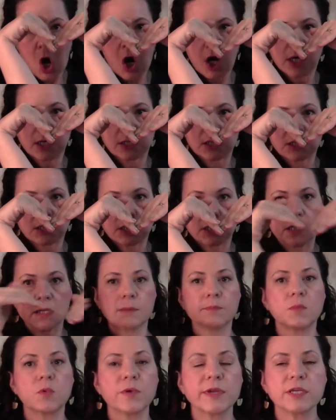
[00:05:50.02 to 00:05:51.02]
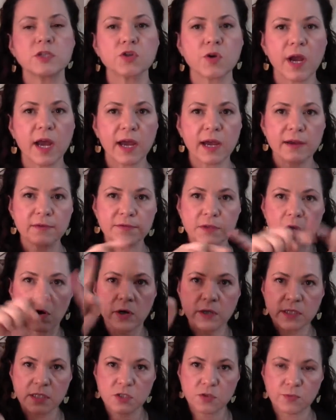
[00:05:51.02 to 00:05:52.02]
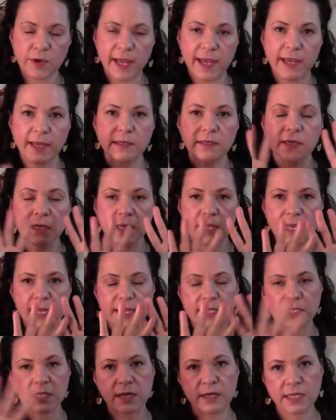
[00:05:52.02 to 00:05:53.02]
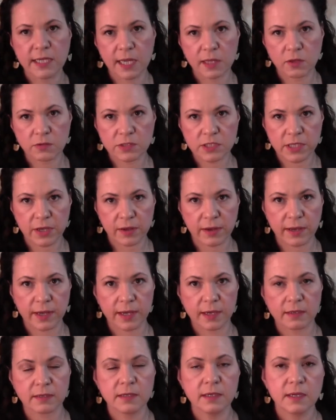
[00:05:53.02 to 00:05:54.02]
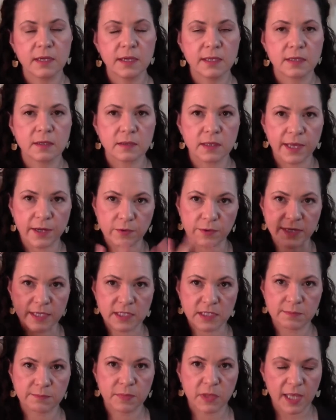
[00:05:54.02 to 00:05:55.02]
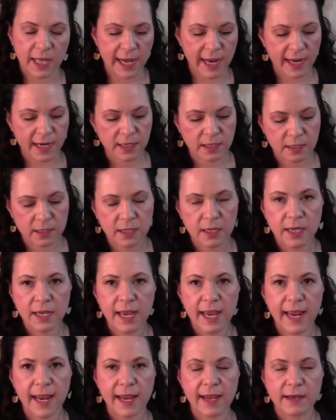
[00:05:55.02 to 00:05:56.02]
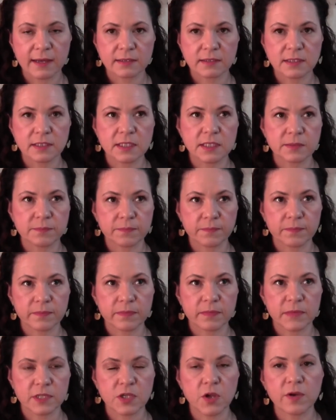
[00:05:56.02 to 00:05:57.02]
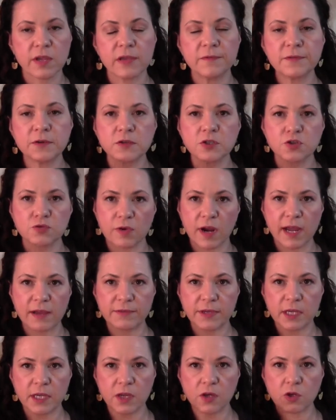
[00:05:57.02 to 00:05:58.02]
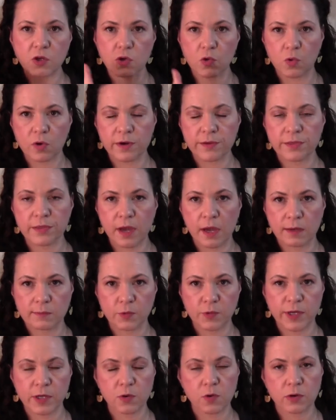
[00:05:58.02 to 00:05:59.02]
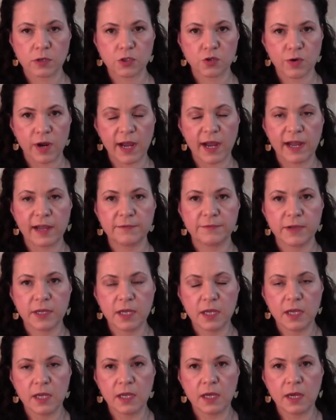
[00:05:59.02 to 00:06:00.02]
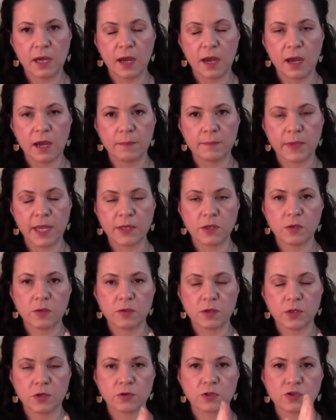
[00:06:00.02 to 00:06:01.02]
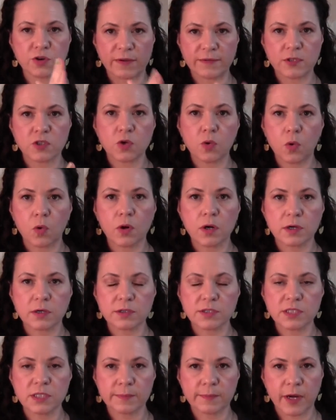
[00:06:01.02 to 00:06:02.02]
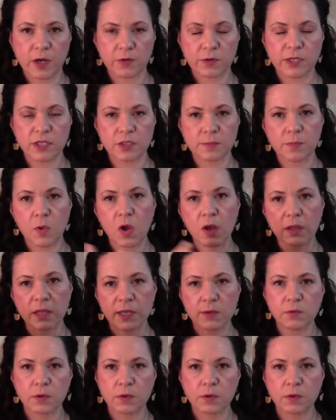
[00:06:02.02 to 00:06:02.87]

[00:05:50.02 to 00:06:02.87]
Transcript: Heart Marine Drive. The heart is red. It's on a yellow sign. The lettering is in black. And so if you're driving north on Marine Corps Drive and you're driving towards Micronesia Mall,